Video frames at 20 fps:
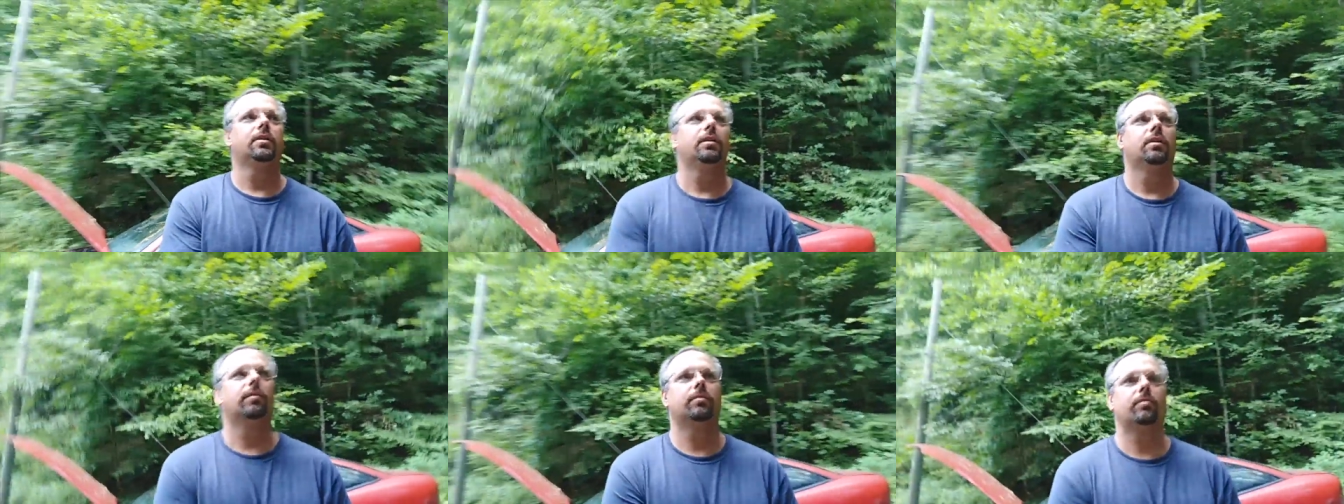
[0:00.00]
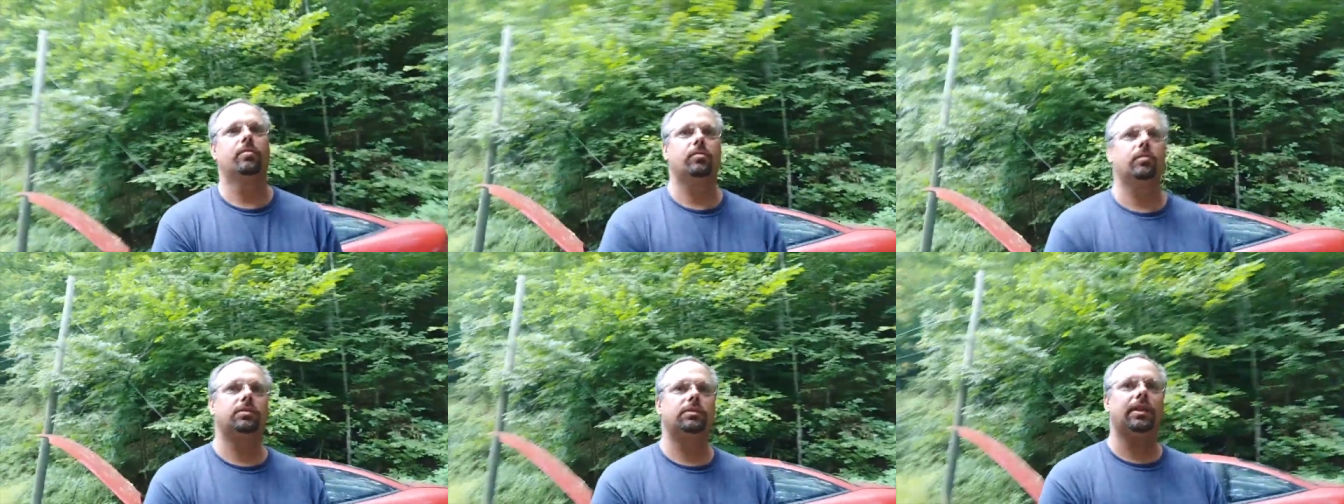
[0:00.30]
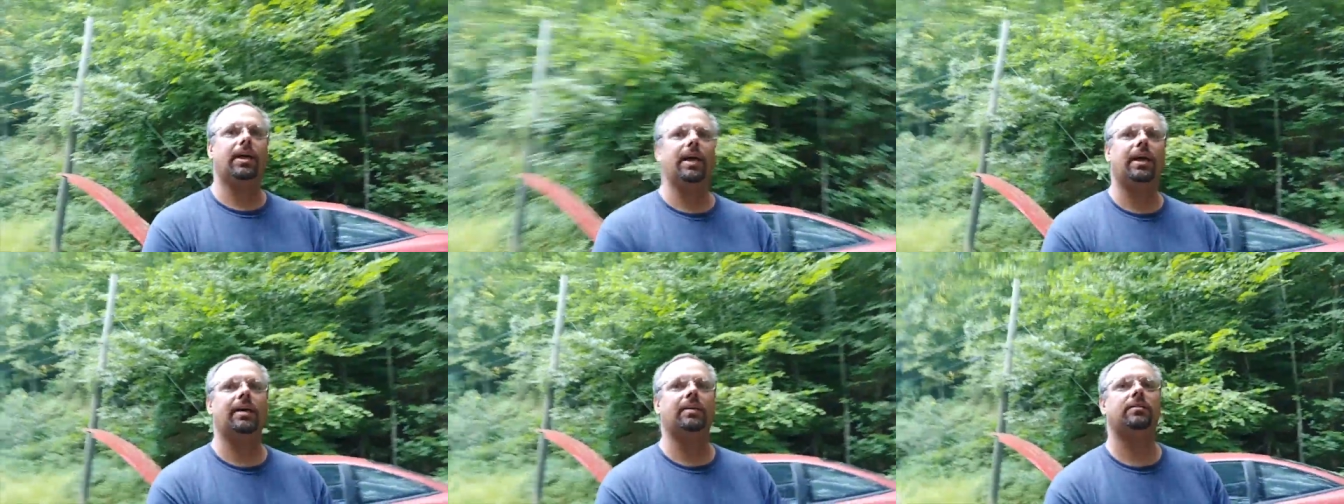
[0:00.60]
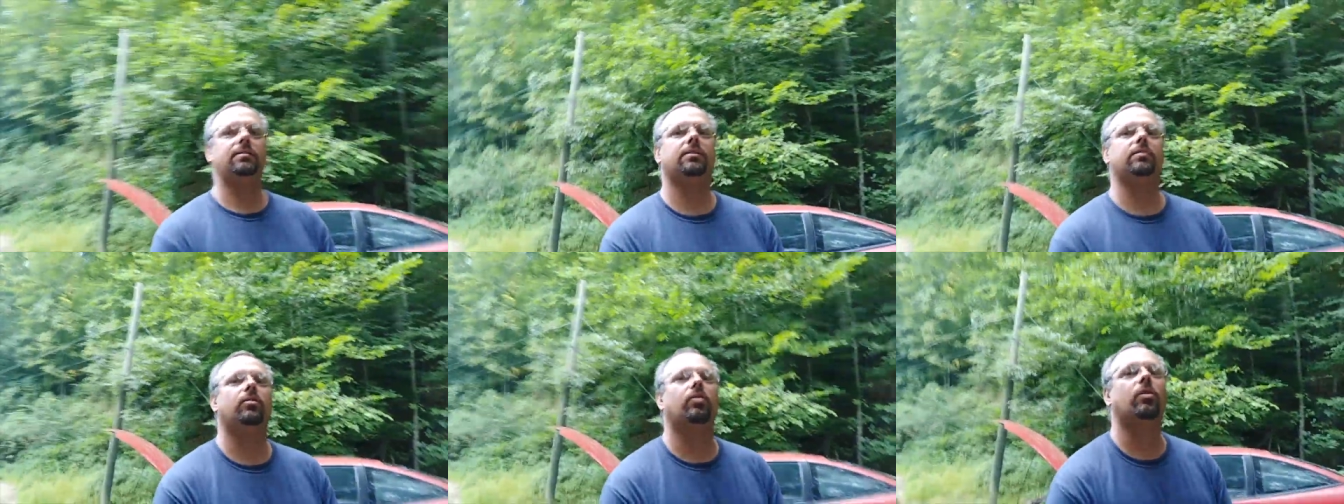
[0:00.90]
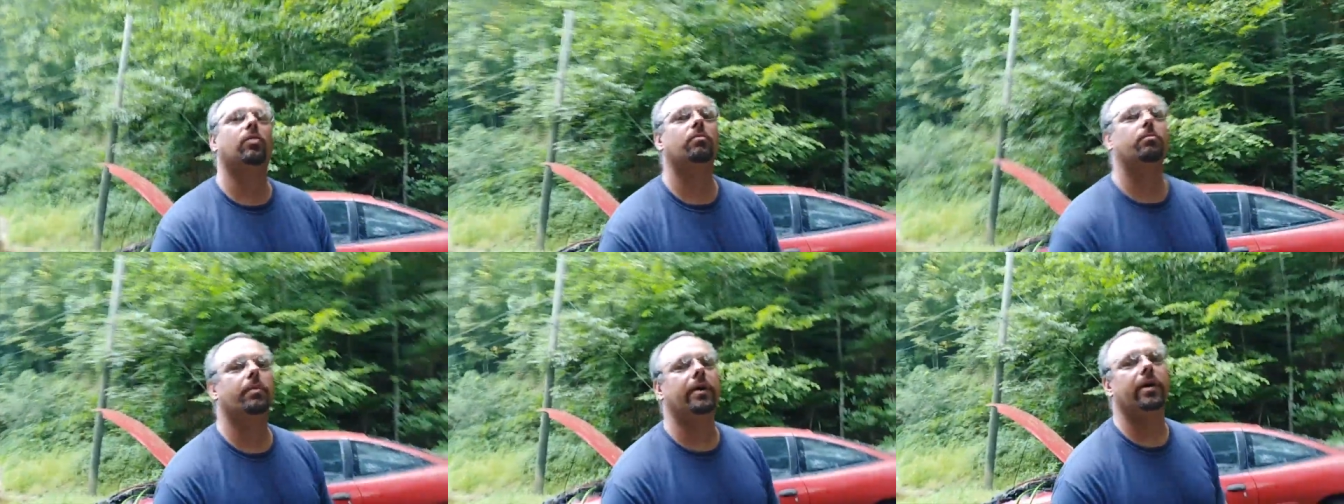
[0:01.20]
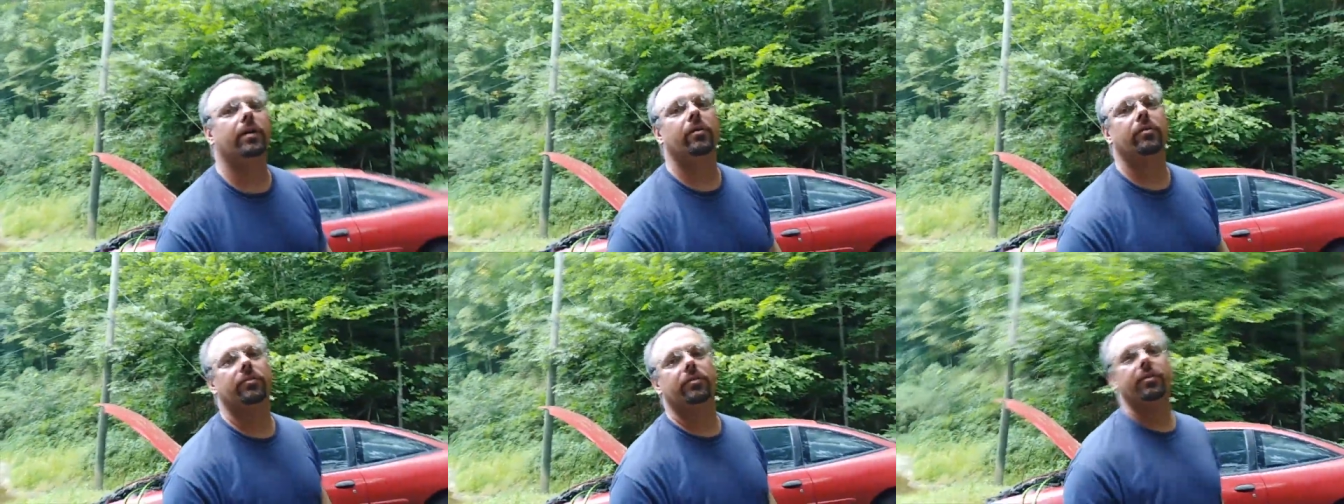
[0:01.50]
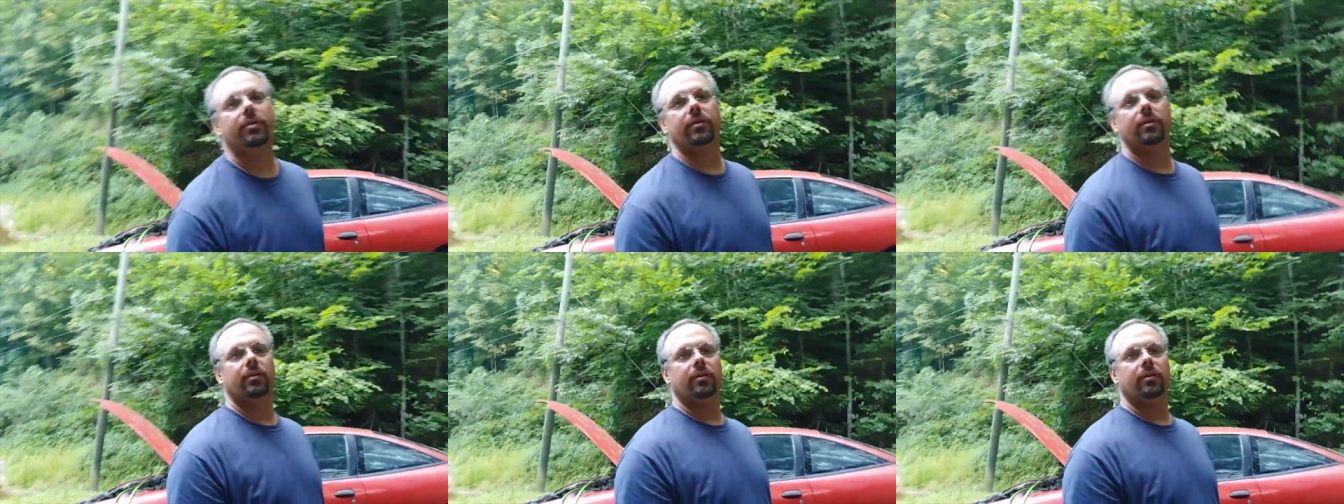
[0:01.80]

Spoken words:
Of course, the ice is going to melt